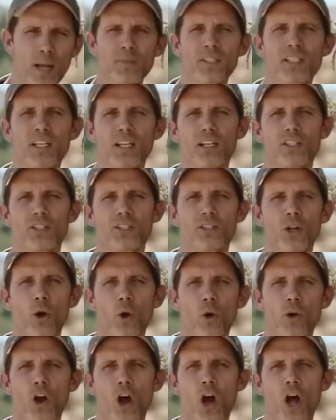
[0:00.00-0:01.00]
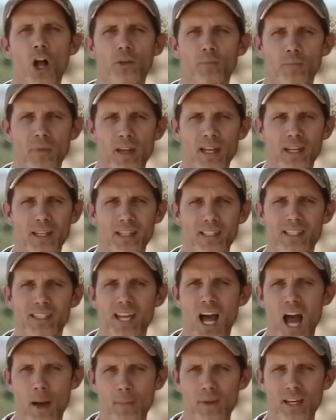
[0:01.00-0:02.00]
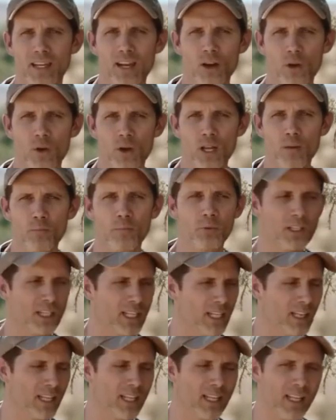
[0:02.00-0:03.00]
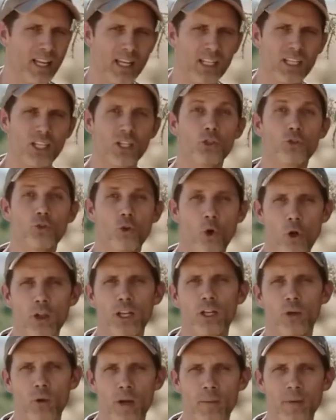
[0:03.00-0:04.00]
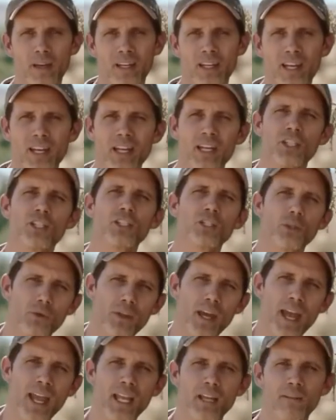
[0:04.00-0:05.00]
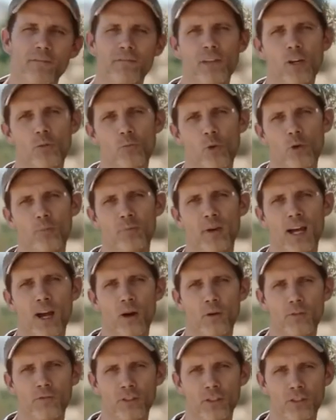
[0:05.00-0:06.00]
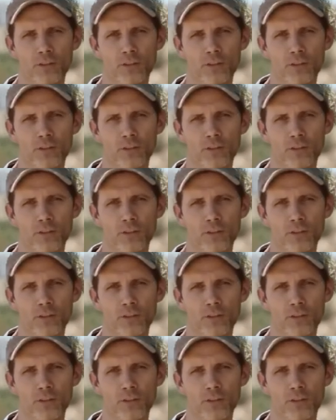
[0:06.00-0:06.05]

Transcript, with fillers: sick of so-called men domineering, belittling, and controlling women just so they can feel more powerful.